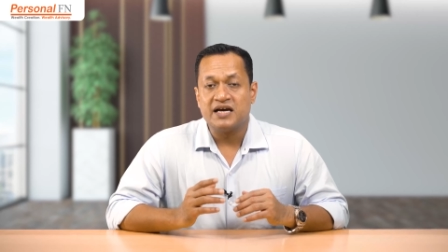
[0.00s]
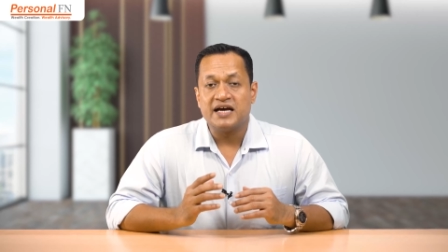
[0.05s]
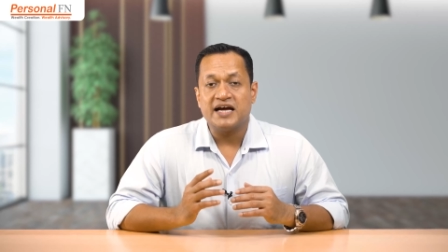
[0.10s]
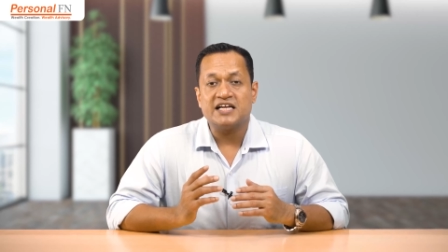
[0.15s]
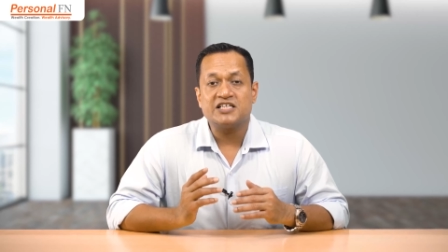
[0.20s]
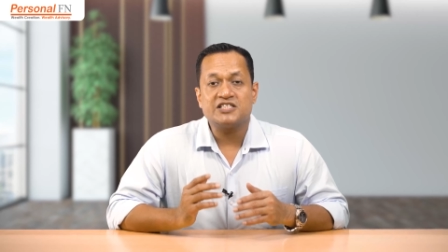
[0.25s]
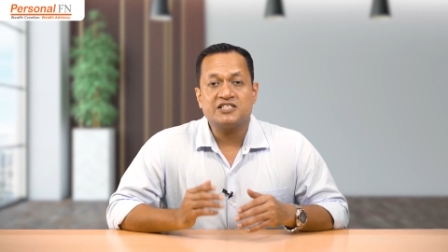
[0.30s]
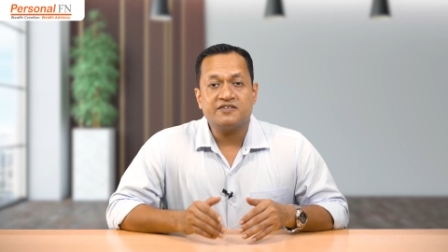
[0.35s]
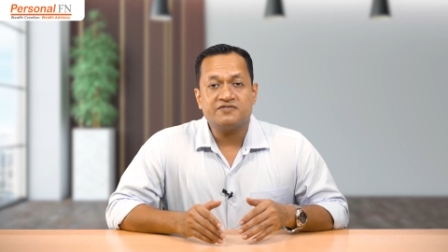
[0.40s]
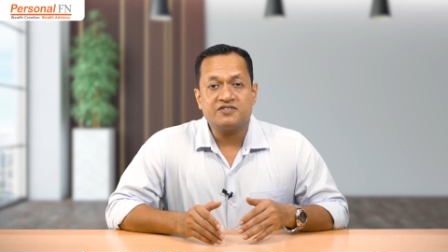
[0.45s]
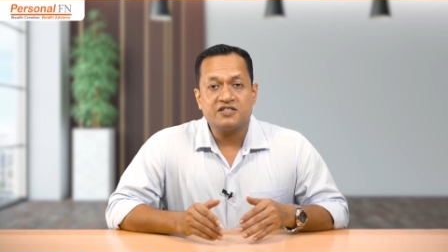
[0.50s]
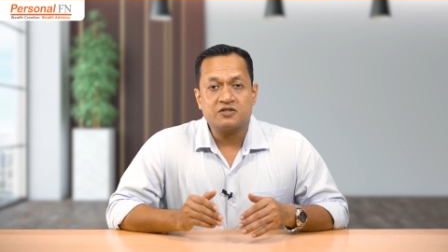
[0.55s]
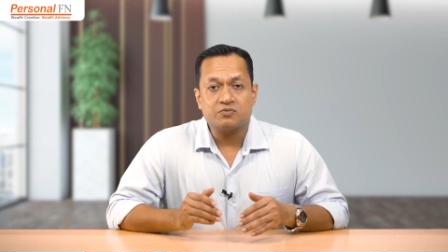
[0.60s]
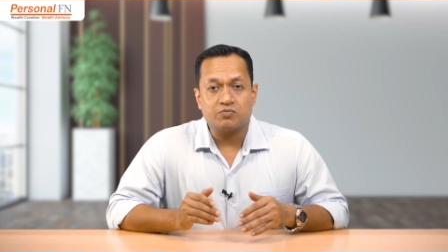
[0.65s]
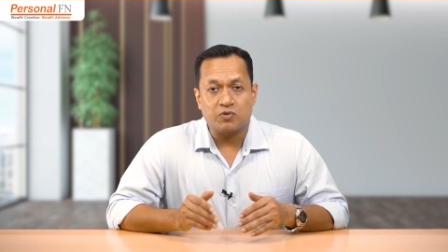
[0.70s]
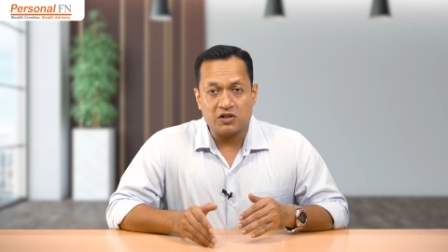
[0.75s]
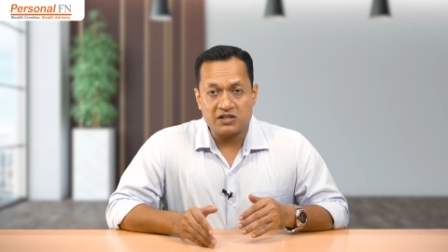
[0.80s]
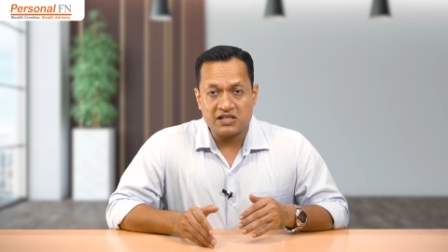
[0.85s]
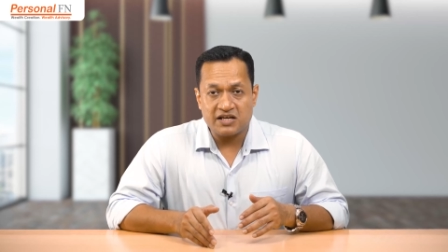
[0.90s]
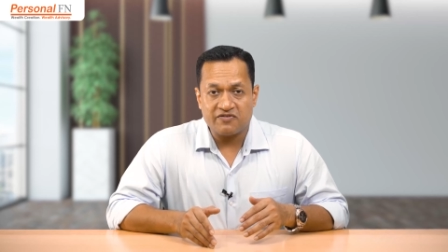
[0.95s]
HDFC
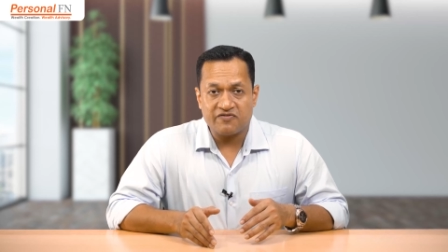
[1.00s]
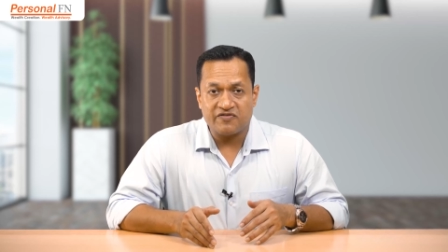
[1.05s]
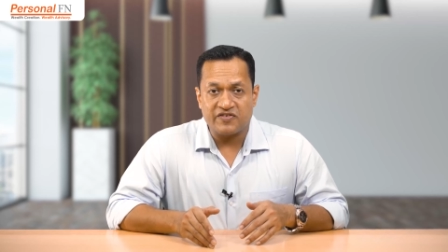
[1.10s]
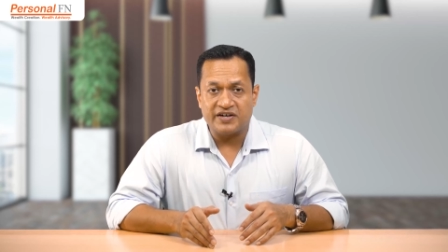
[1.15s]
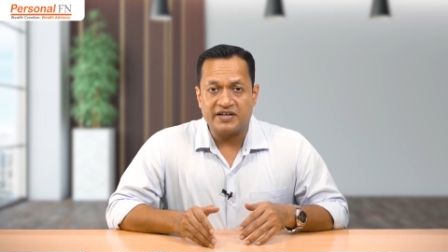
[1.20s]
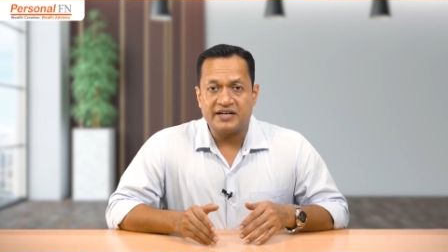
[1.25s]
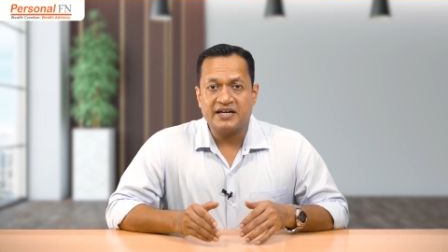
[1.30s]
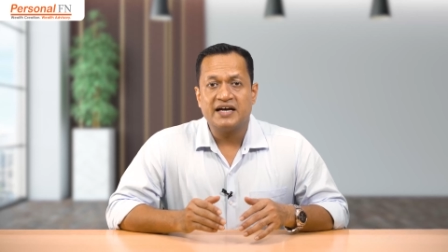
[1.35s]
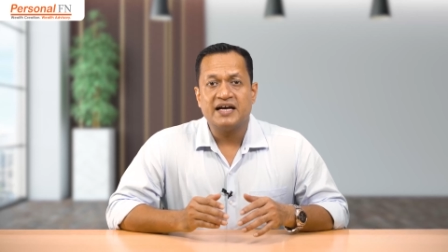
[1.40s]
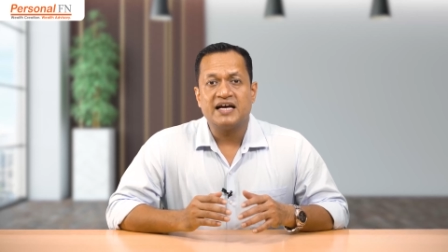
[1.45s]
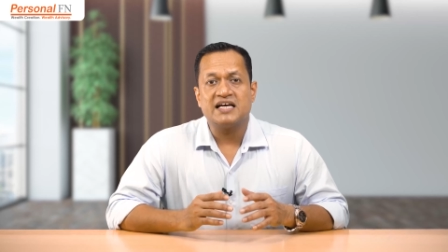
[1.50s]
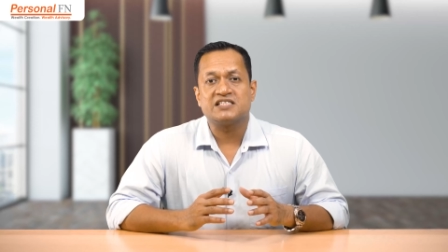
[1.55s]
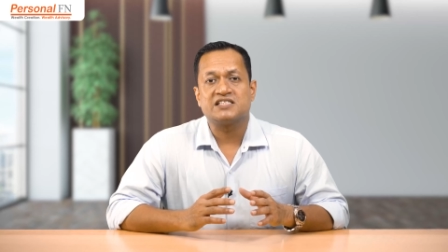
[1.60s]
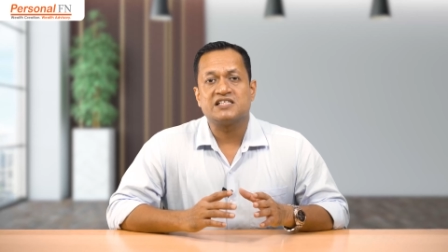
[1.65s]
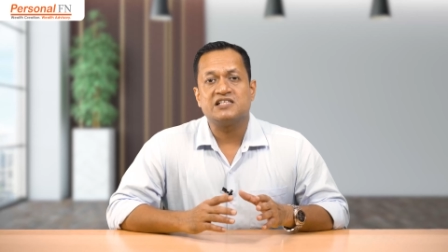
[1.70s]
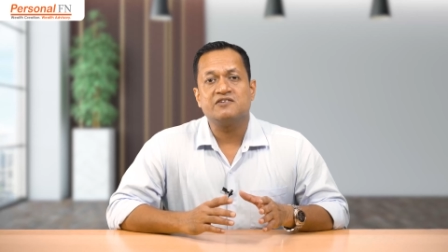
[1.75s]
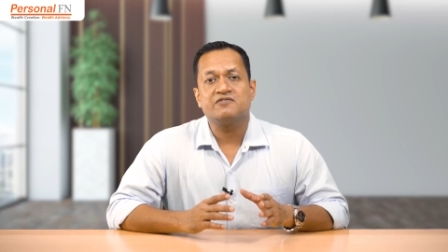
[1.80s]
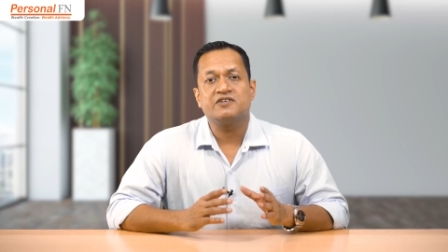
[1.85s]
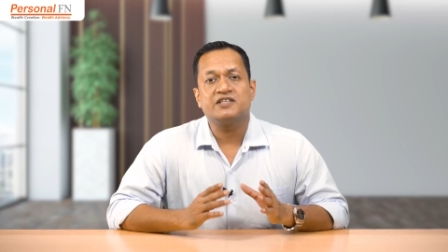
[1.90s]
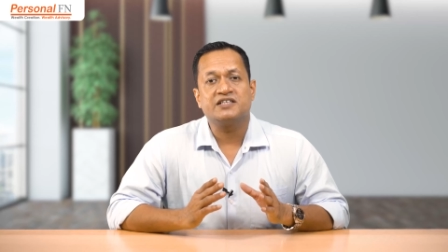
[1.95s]
Small Cap Fund has
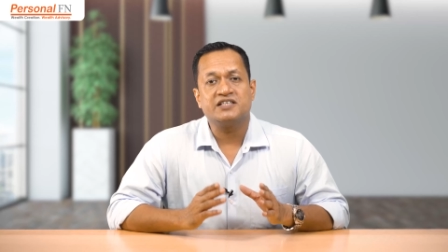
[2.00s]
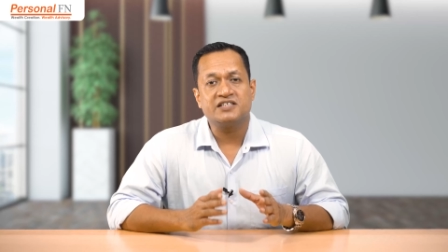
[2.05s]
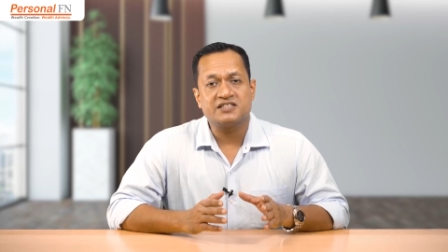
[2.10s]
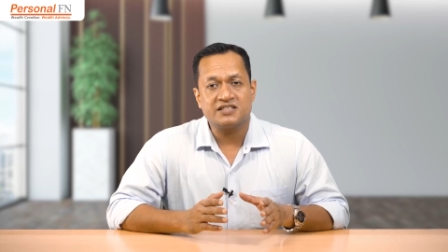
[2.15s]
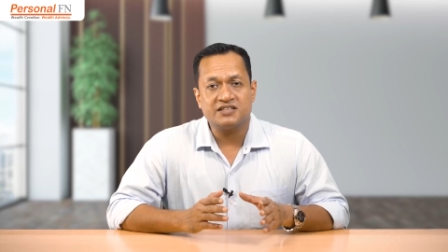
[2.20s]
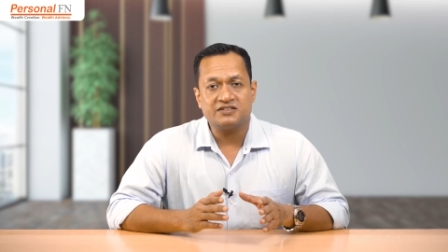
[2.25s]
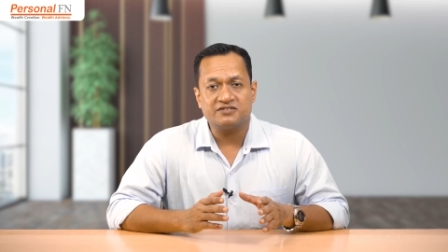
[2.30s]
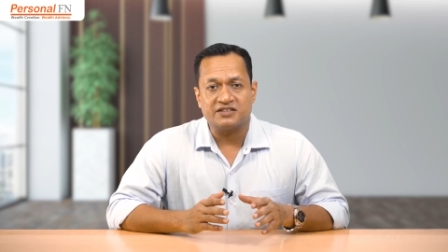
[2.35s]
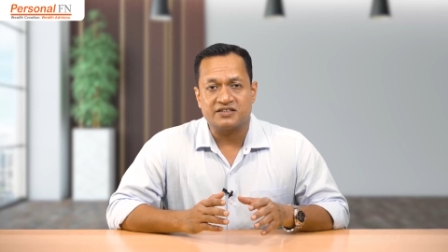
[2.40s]
delivered decent